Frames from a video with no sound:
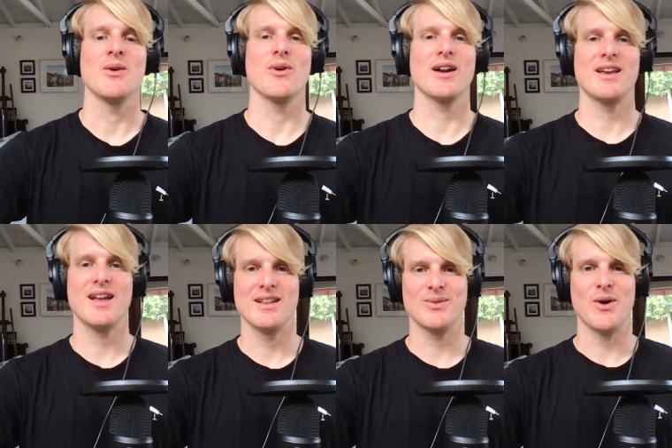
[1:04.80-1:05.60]
We're going to
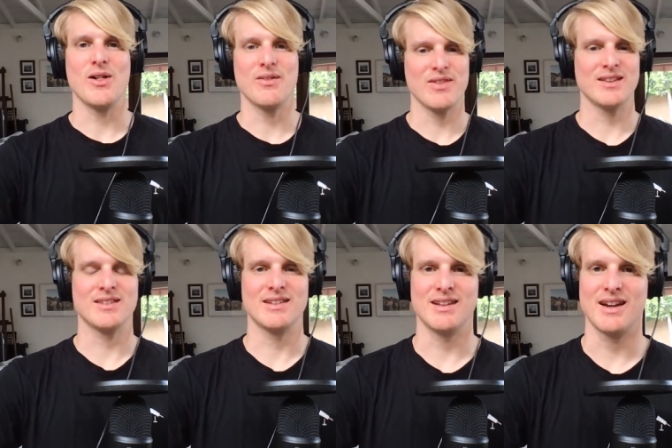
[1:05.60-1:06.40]
get into all of
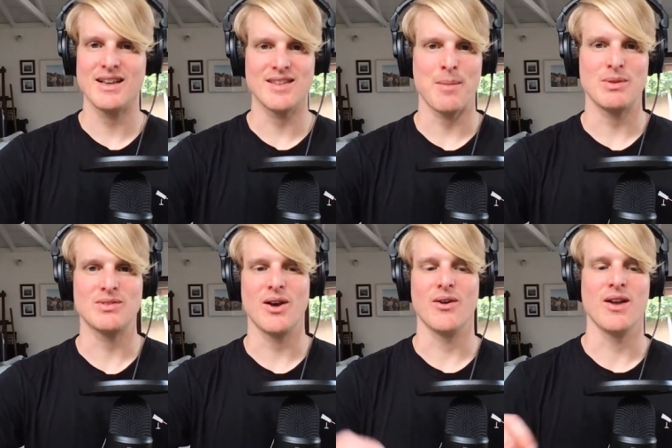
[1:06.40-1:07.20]
this in today's
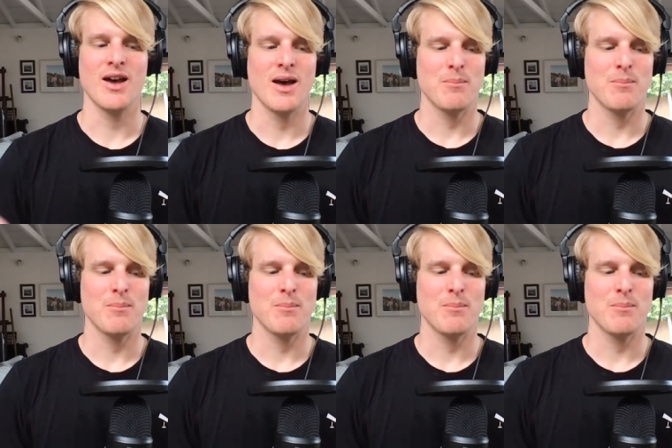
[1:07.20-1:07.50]
episode.